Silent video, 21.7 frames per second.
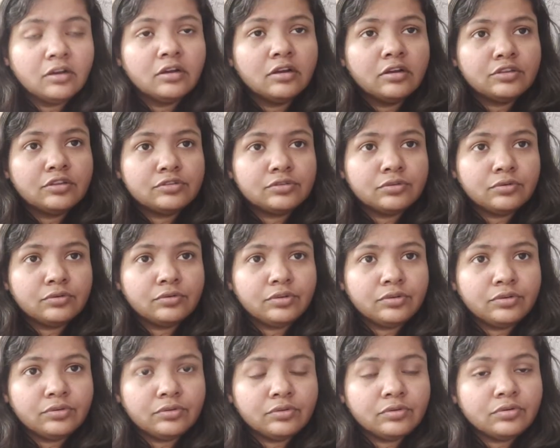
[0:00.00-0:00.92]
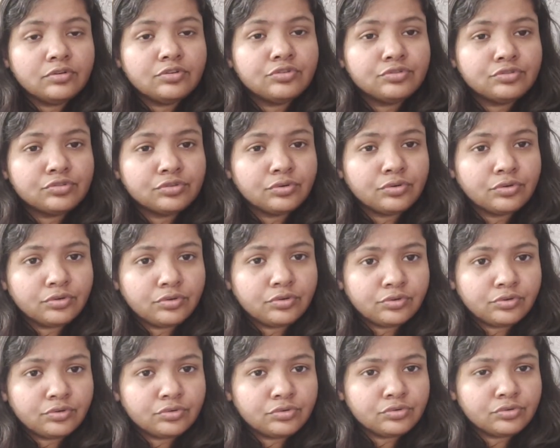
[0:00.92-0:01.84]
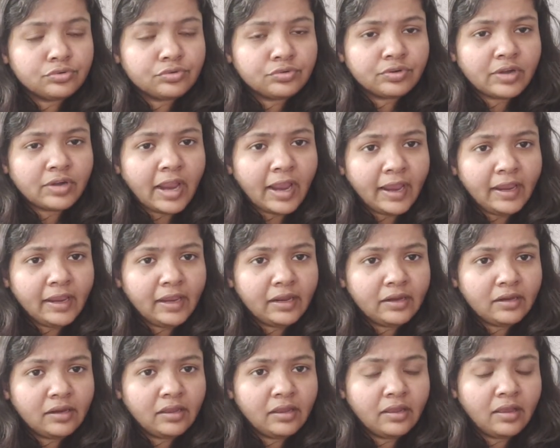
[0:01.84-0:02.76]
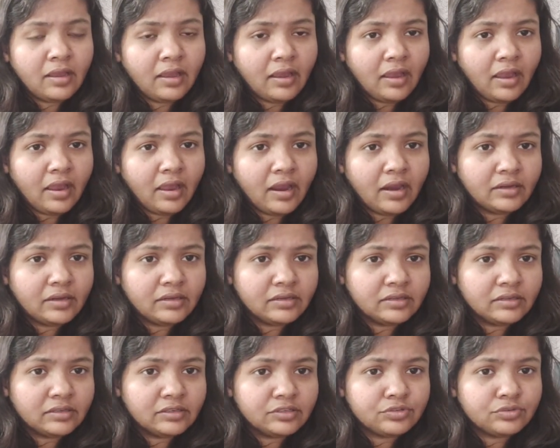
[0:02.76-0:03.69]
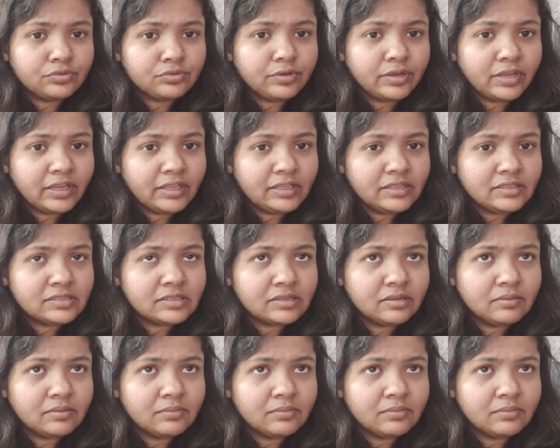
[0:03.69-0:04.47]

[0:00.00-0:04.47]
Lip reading: So so to try and to gain some